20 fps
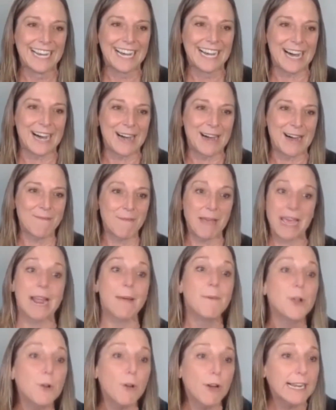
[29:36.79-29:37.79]
Um, and
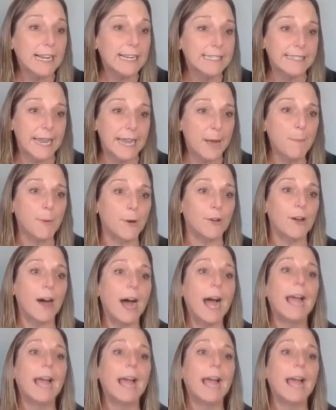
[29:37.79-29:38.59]
I'm a great right. example.